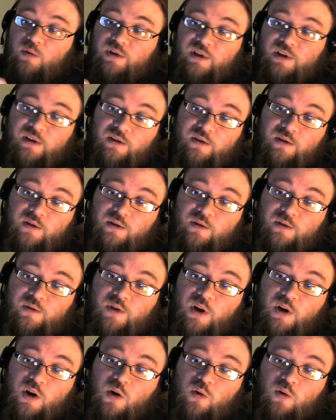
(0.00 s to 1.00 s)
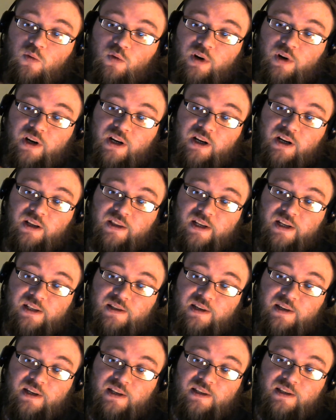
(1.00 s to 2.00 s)
with either the O-ring
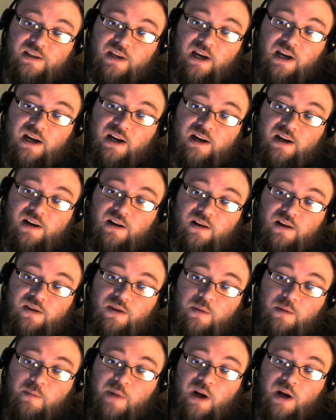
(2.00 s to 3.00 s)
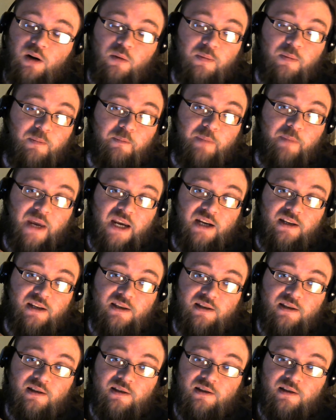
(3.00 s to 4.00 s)
that's inside the metal
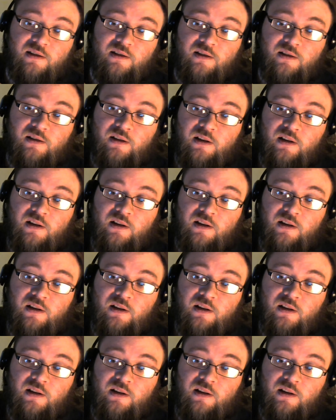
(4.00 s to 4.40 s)
base